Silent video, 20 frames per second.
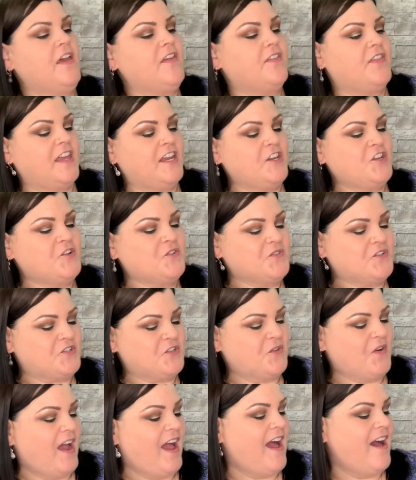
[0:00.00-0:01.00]
Then you
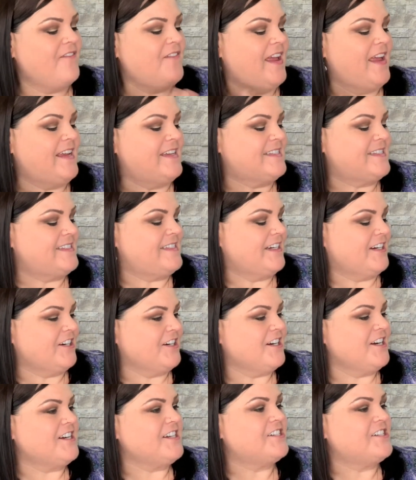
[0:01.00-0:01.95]
do have a sticker